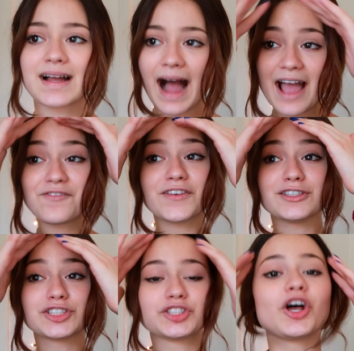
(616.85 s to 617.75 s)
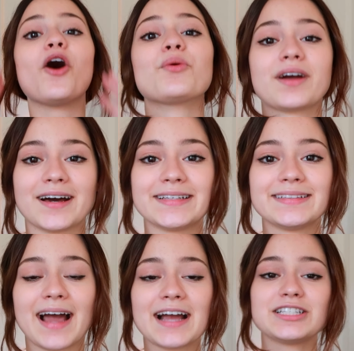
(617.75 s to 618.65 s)
I feel so good.
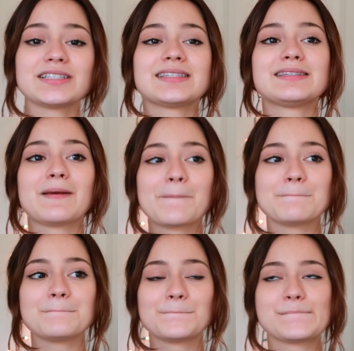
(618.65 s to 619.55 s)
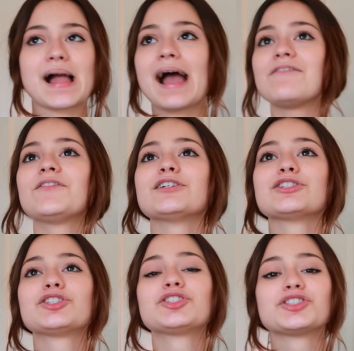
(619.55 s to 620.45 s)
I
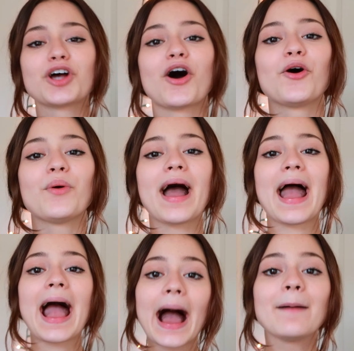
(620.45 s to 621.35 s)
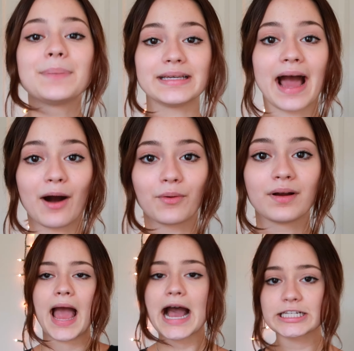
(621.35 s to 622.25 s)
feel so happy now.
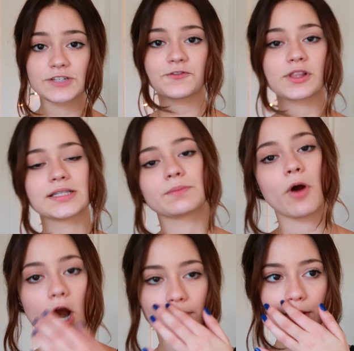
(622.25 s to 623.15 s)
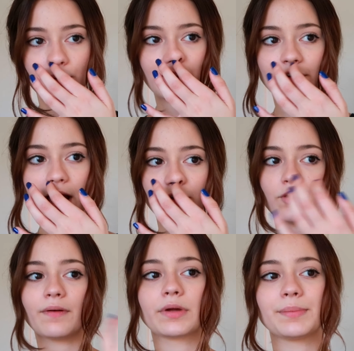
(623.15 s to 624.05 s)
As for this apartment, whatever, I don't
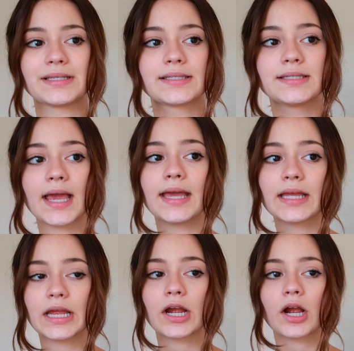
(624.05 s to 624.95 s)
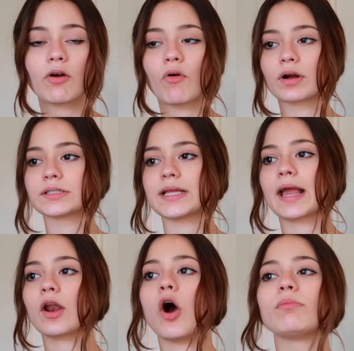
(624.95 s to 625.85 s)
know if I'm gonna be staying here or
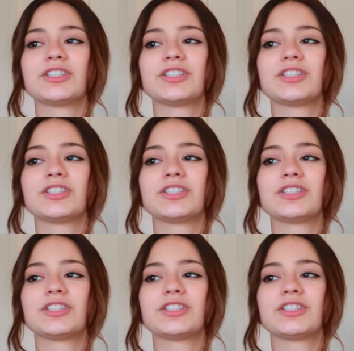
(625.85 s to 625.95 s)
staying at home.